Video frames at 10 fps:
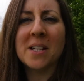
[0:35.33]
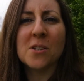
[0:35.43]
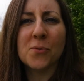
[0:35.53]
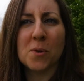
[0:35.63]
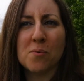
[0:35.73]

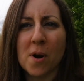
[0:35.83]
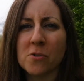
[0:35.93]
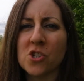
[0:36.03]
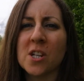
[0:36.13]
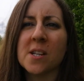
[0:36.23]
different
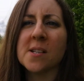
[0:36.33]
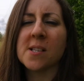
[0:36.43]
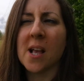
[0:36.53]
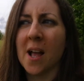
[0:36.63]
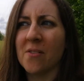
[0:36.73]
approaches
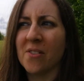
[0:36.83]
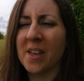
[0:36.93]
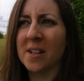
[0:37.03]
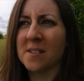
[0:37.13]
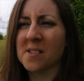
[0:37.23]
and
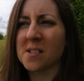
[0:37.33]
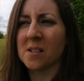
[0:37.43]
things